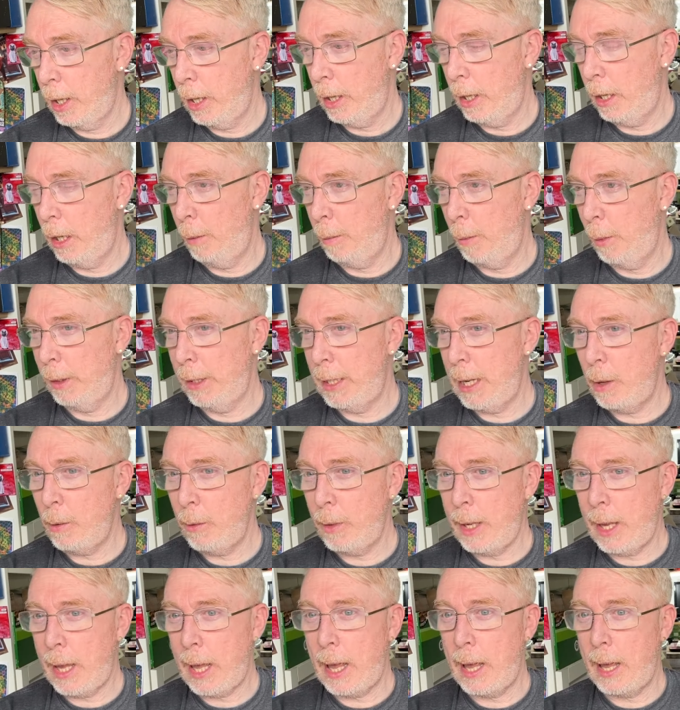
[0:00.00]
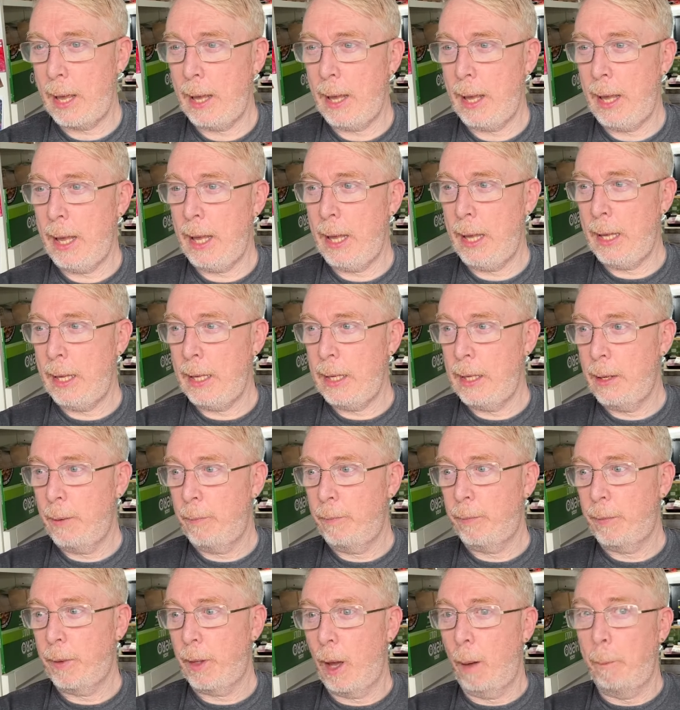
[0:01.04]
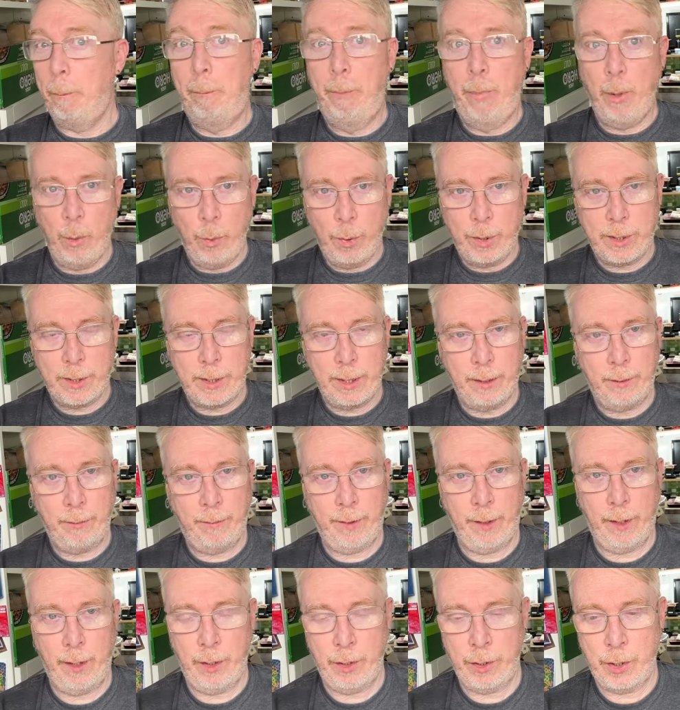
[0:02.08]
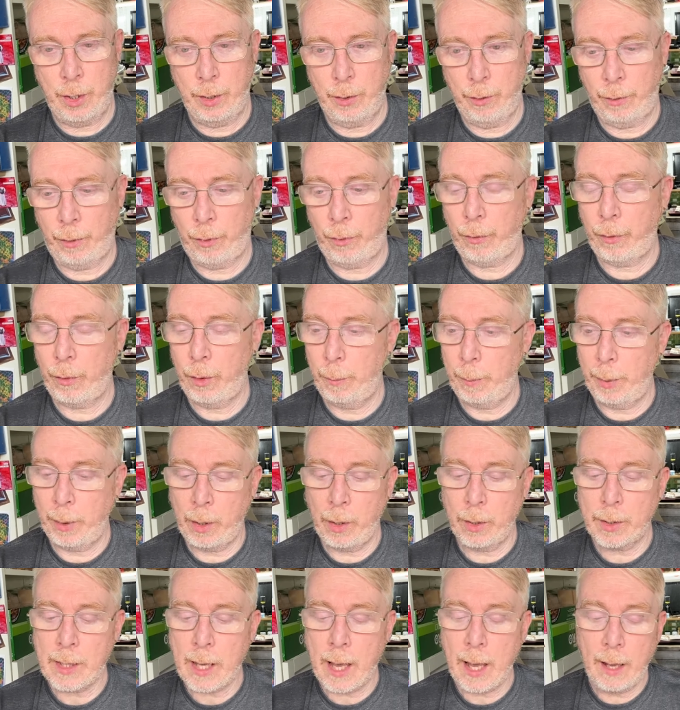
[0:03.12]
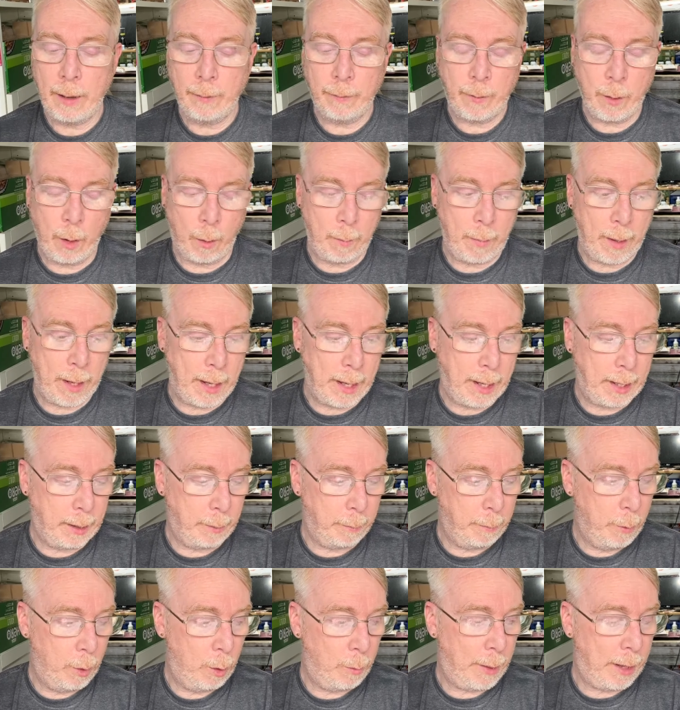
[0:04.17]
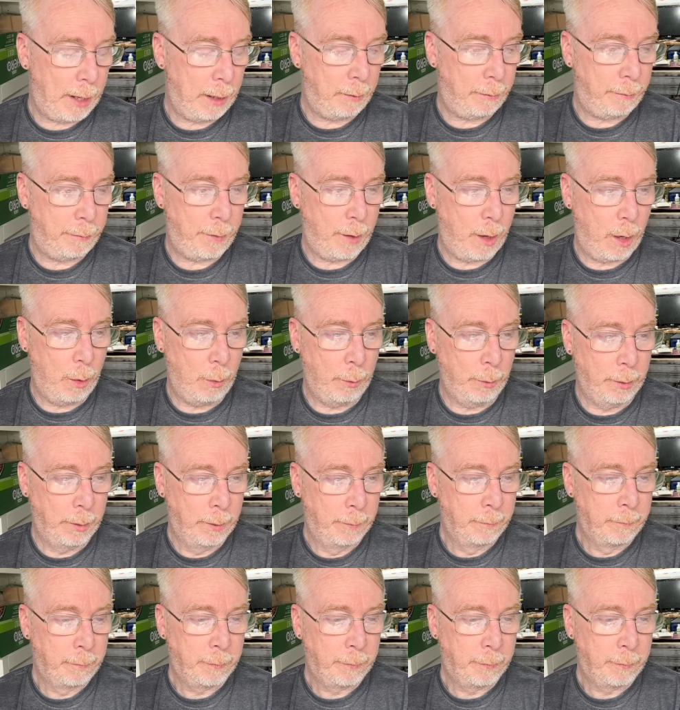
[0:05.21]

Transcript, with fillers: Um, we now get a boosted version through, because I've got my mobile phone